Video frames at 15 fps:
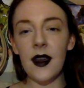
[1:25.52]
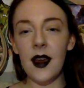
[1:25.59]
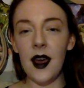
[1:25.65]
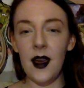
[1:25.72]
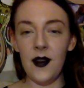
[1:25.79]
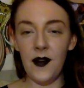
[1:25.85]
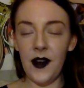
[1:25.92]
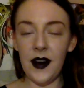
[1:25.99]

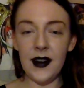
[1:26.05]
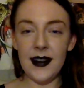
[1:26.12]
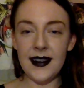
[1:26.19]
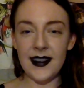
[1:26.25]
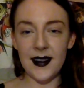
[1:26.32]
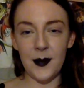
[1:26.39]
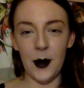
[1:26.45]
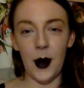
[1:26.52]
A Very
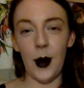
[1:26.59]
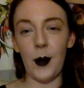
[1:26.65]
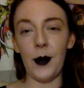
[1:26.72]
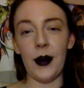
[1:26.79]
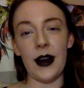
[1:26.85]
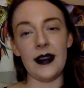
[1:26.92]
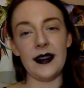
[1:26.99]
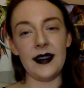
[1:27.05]
Small
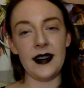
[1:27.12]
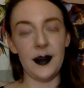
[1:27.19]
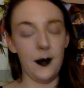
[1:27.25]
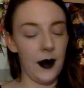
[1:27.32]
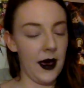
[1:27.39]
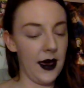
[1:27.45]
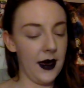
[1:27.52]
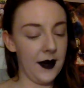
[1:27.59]
Price to
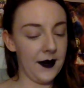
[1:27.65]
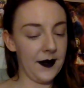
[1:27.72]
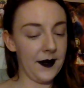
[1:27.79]
Pay.